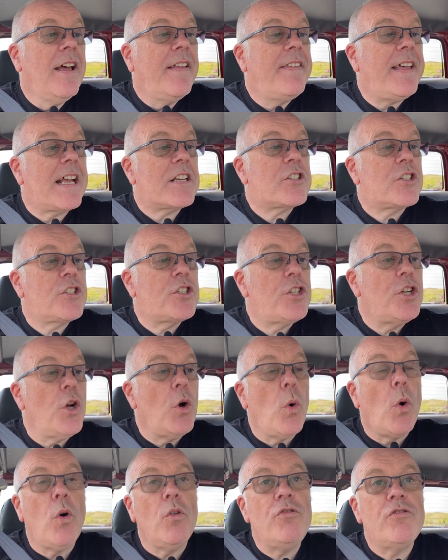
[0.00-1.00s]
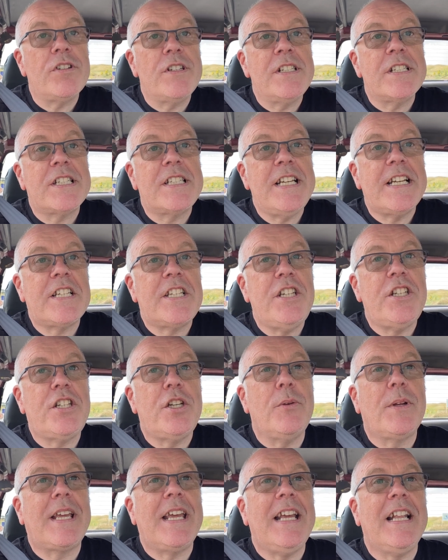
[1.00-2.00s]
That's
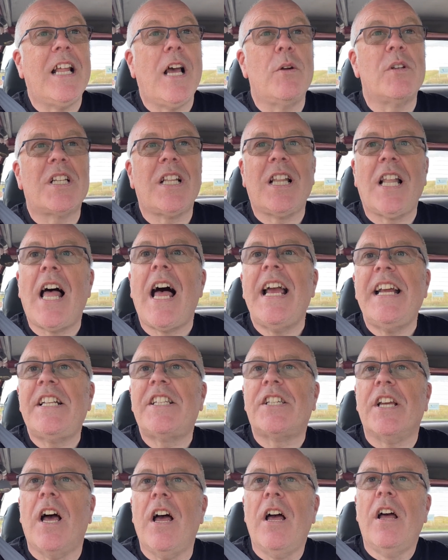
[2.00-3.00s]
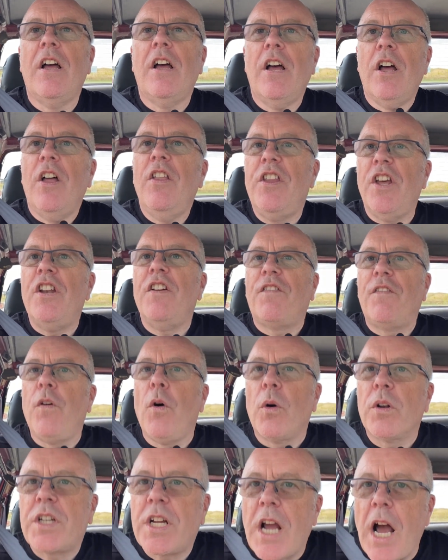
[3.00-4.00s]
262 kilos lighter than a
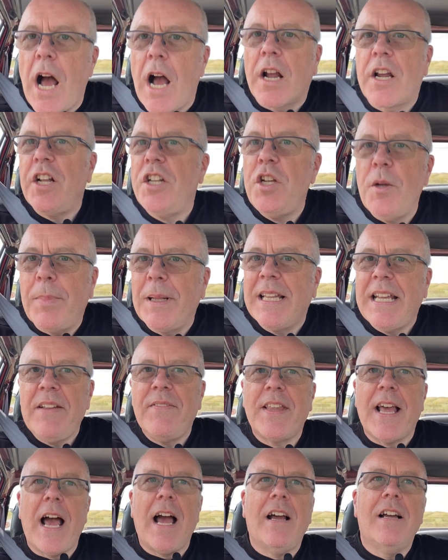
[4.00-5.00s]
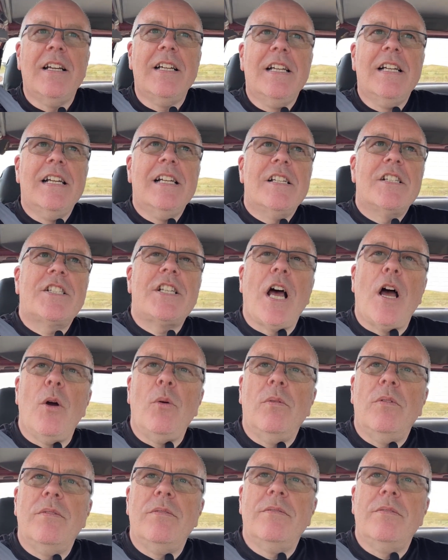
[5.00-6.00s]
Ford car. Can you believe that?
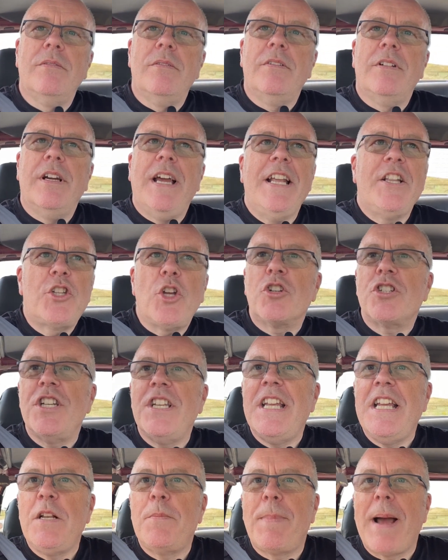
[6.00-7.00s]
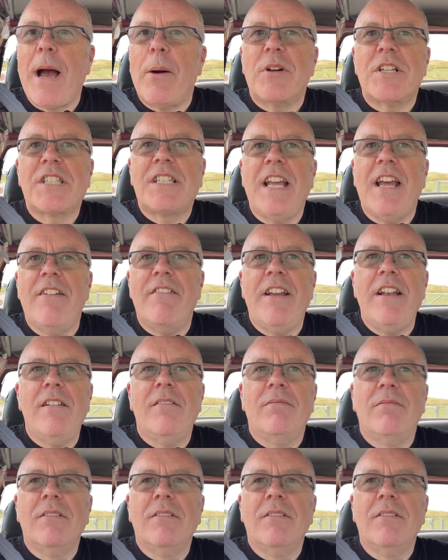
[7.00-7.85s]
So it doesn't need power steering.